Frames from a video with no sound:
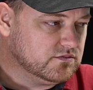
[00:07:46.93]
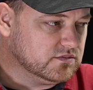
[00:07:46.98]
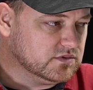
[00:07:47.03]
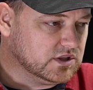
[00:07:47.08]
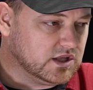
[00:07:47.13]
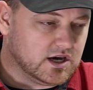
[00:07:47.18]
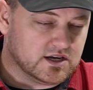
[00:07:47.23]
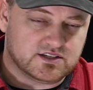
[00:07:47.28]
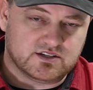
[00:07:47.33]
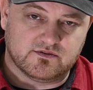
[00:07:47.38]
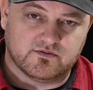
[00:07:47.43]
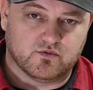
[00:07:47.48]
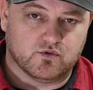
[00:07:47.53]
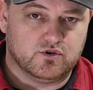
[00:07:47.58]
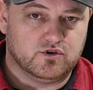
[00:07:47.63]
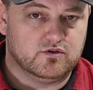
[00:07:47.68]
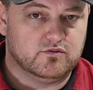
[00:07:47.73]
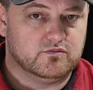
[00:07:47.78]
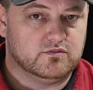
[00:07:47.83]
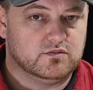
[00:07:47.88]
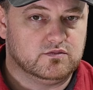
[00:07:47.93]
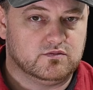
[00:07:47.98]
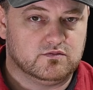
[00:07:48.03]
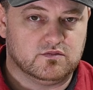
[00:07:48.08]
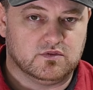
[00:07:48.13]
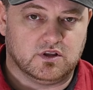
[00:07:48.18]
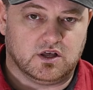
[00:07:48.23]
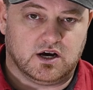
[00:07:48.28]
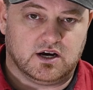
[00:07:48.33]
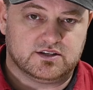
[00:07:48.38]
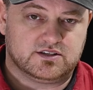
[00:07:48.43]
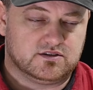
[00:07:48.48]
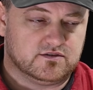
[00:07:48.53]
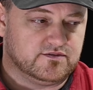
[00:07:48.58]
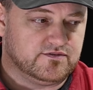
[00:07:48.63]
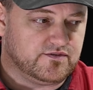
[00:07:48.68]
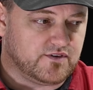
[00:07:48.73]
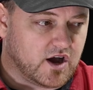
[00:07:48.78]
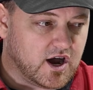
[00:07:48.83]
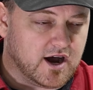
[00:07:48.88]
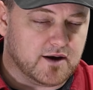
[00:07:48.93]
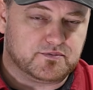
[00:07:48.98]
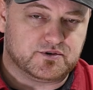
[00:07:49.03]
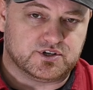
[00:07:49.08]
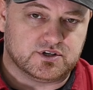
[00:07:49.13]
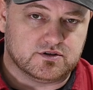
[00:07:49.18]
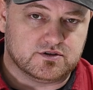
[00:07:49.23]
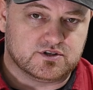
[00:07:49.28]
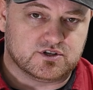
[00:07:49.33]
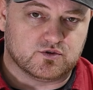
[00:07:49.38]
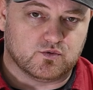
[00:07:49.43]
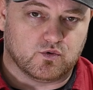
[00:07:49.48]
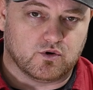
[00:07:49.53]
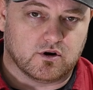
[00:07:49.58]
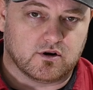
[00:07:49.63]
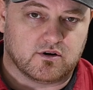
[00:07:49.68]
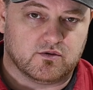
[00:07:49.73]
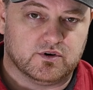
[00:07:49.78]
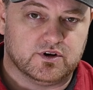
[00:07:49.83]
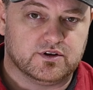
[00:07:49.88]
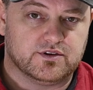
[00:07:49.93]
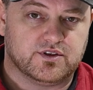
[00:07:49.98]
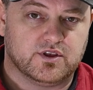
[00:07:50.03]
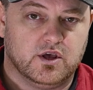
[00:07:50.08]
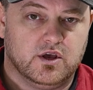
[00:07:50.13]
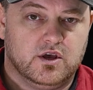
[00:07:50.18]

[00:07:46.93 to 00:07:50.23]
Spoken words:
Lots of room, lots of options to work with.